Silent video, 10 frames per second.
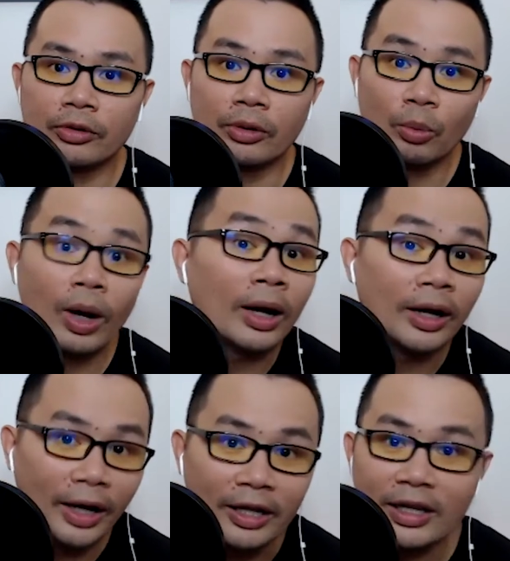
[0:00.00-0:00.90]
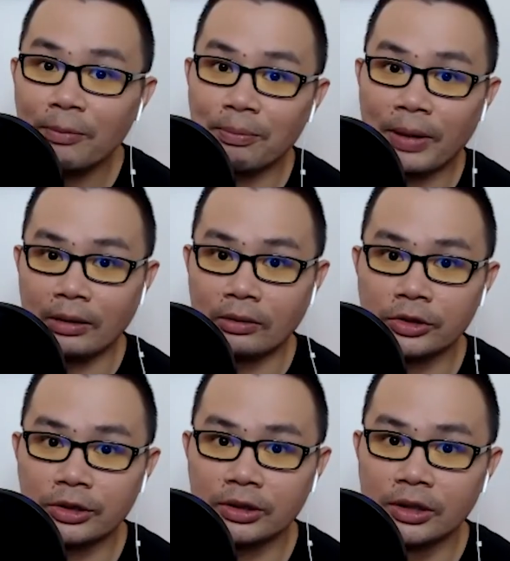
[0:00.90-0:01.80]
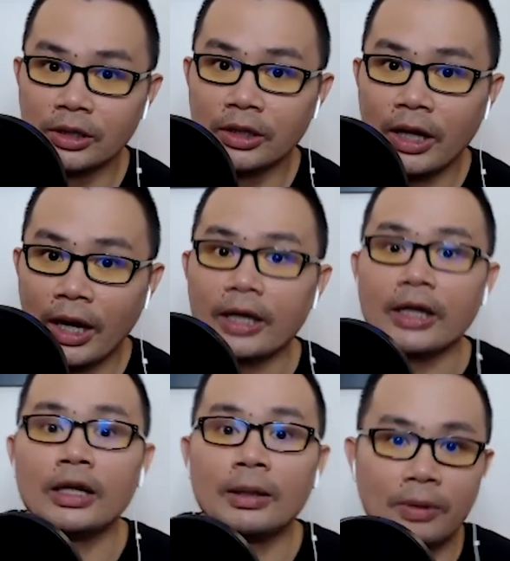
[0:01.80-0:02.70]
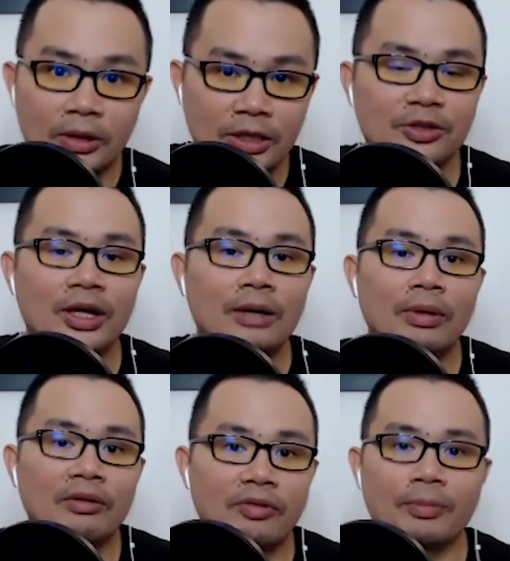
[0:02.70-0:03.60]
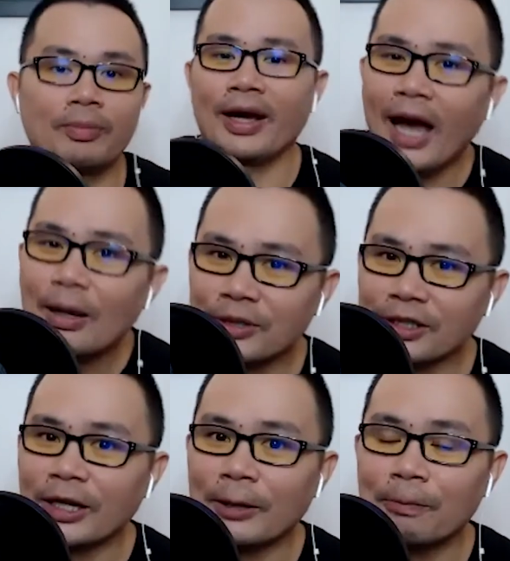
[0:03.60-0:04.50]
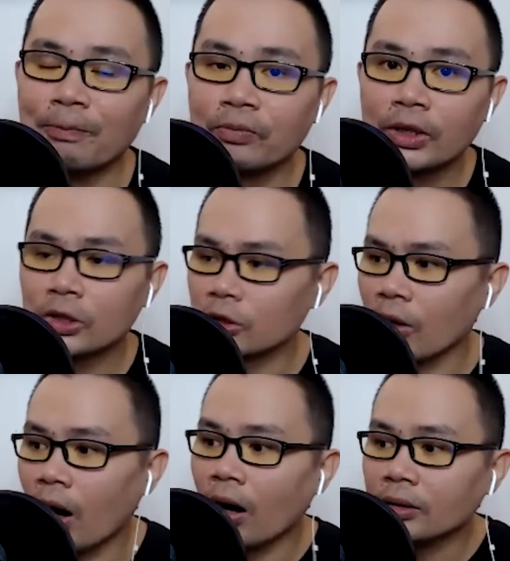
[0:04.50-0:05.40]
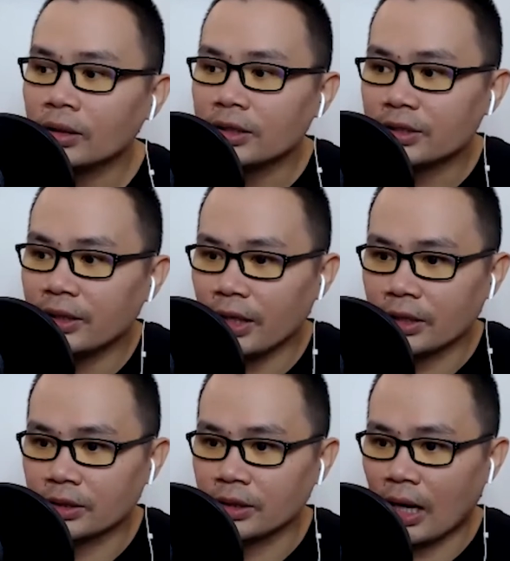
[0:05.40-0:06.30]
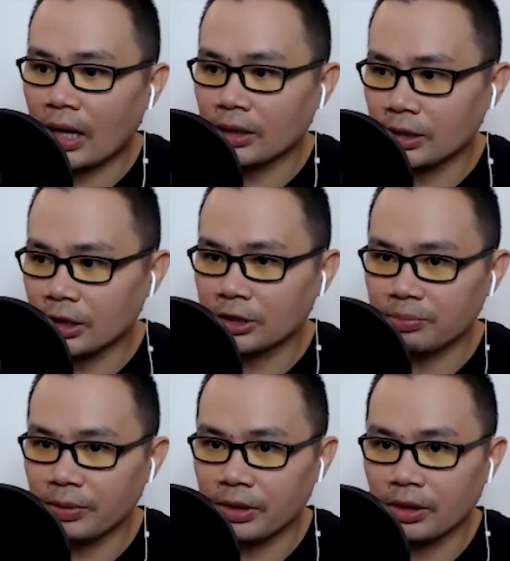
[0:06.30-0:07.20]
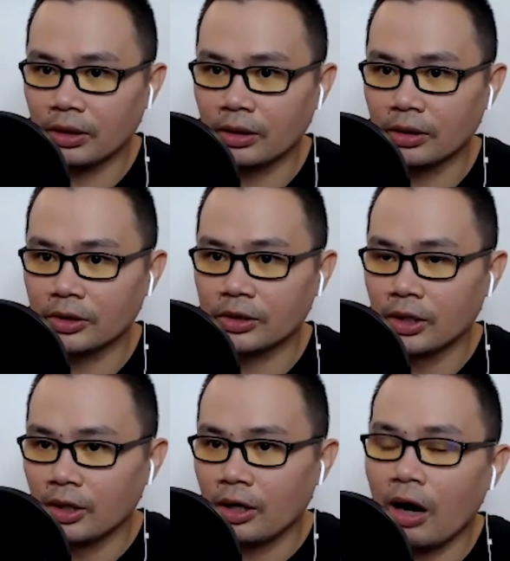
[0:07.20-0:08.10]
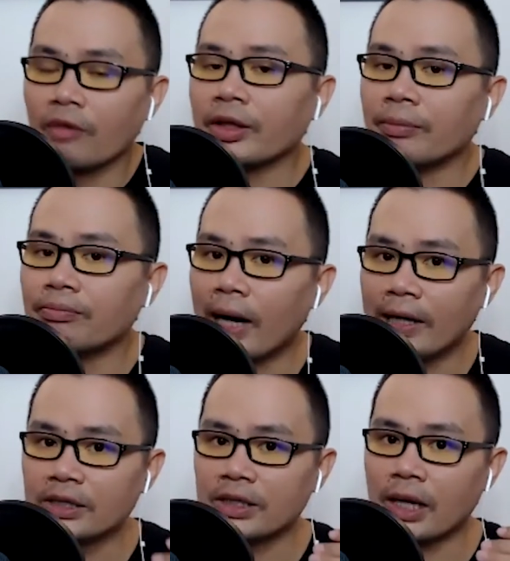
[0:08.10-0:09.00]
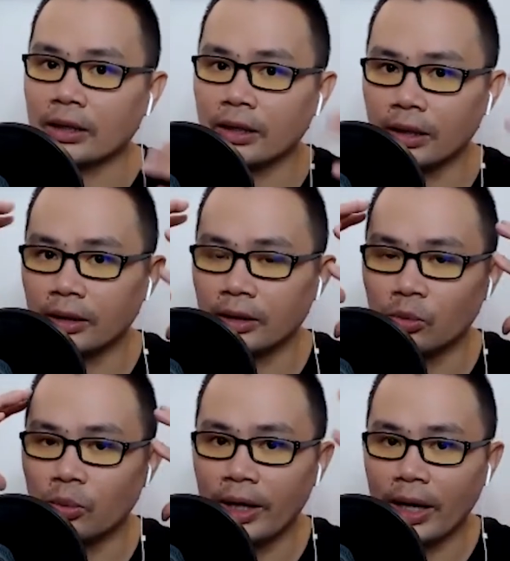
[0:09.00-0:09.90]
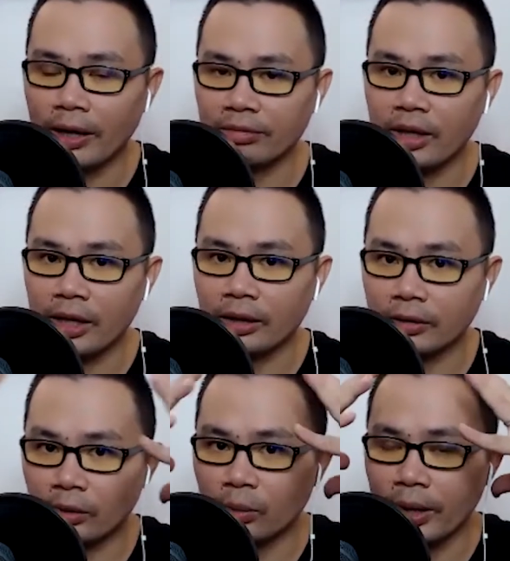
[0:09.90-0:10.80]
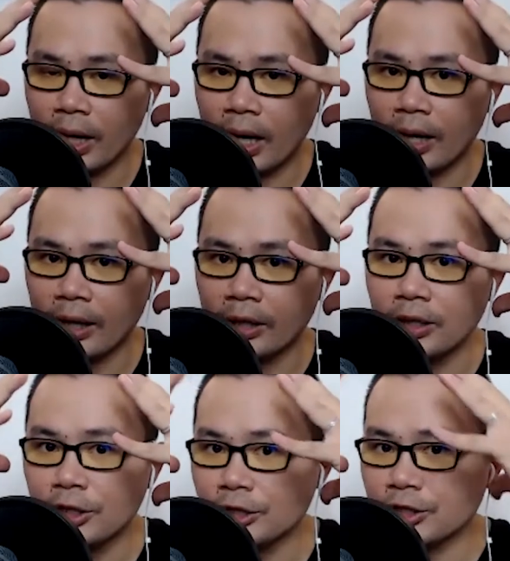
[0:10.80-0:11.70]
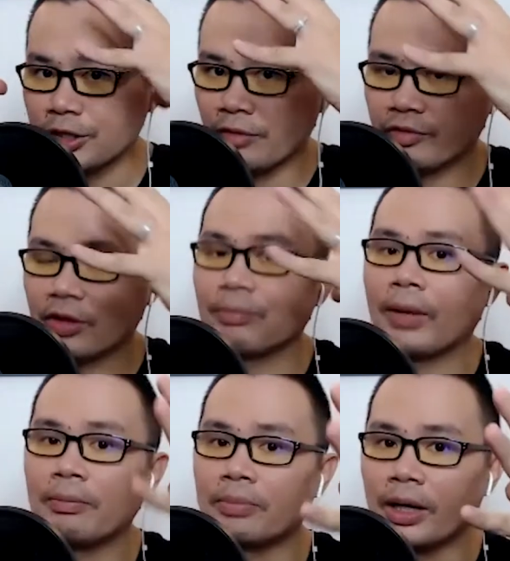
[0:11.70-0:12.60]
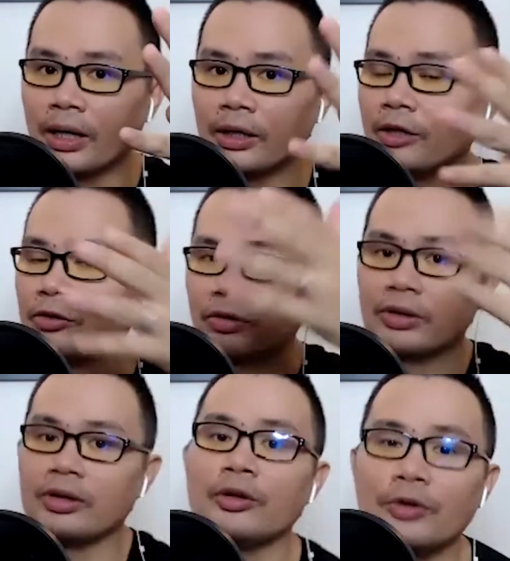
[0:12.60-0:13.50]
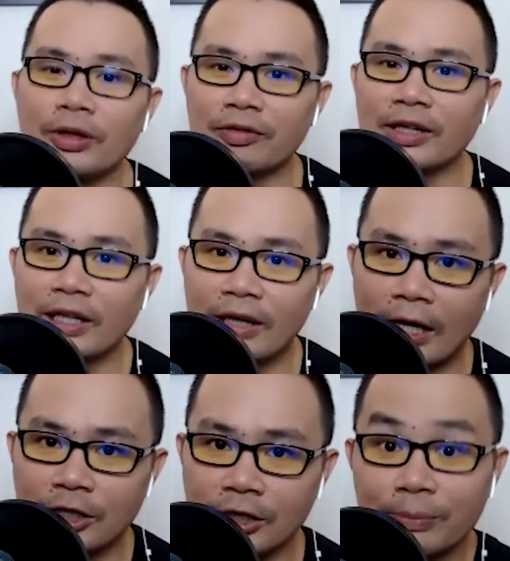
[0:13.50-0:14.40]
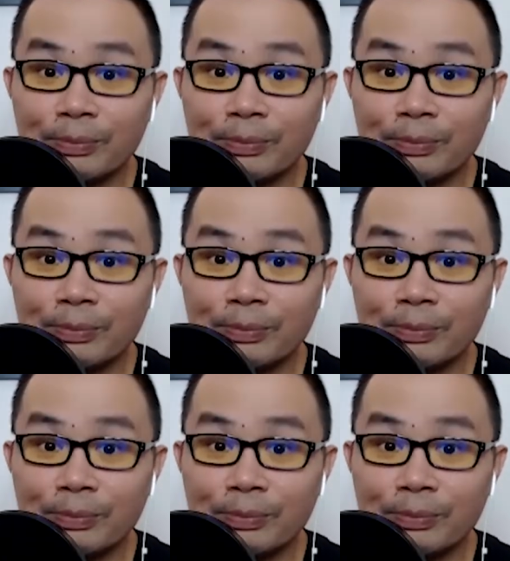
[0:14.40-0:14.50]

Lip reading: 188 pounds, and in the process to get my 4-pack abs again. So all these things are just because of the mindset, the way I think, the way I shift my brain into a new, different direction.